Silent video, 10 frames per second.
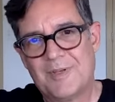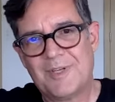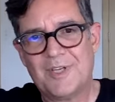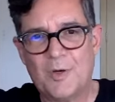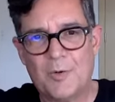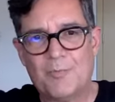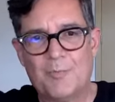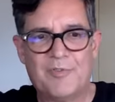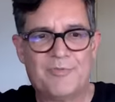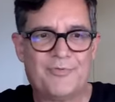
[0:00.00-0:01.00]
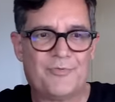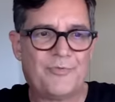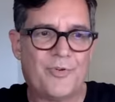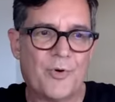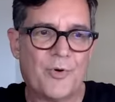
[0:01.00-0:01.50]

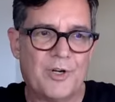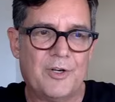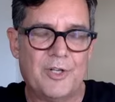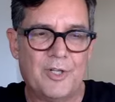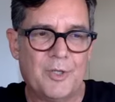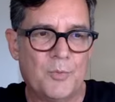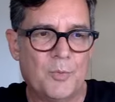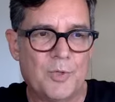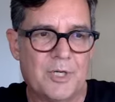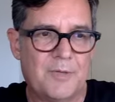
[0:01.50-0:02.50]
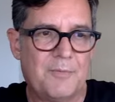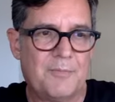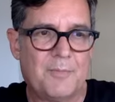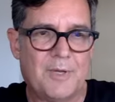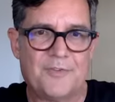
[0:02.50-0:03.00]
before you would
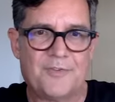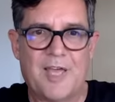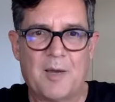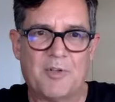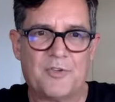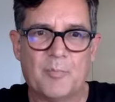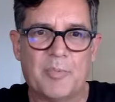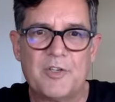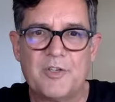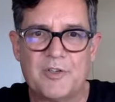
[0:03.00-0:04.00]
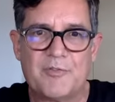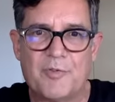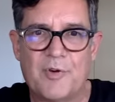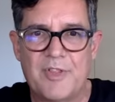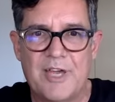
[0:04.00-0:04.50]
establish a budget
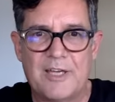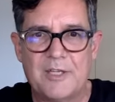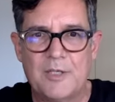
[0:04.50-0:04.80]
for that,